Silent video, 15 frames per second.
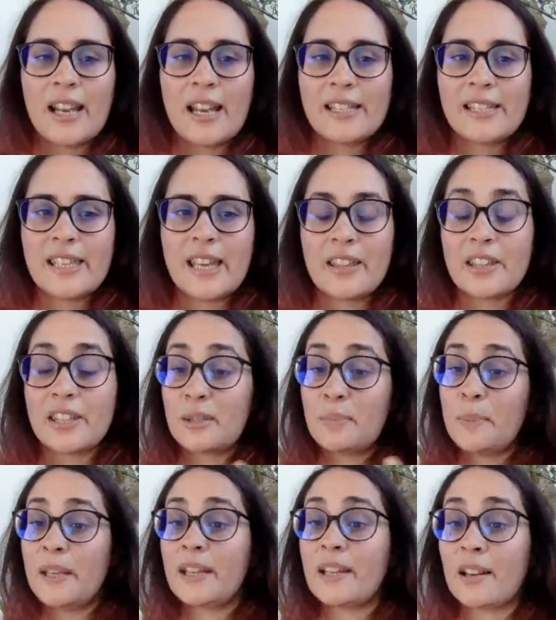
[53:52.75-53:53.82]
let's say the
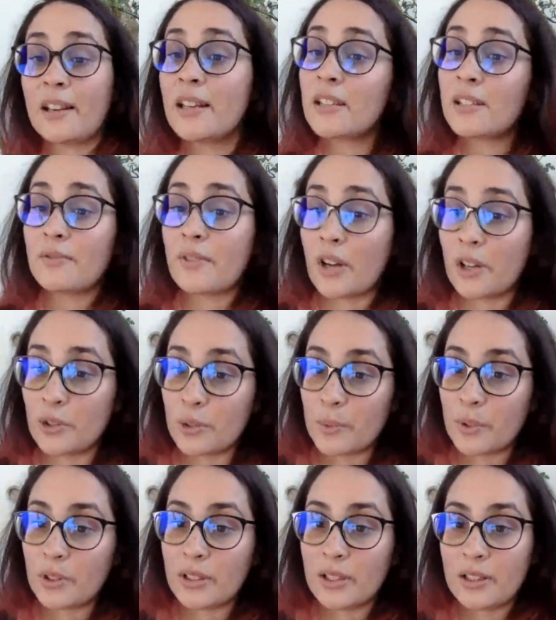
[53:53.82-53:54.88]
speaker is
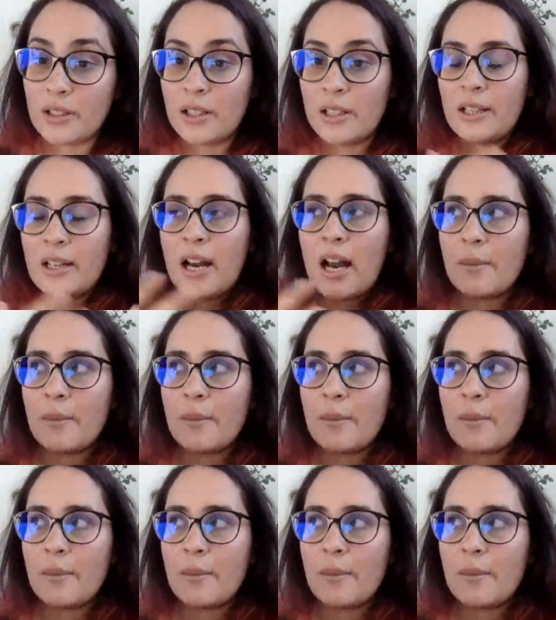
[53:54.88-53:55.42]
vulnerable and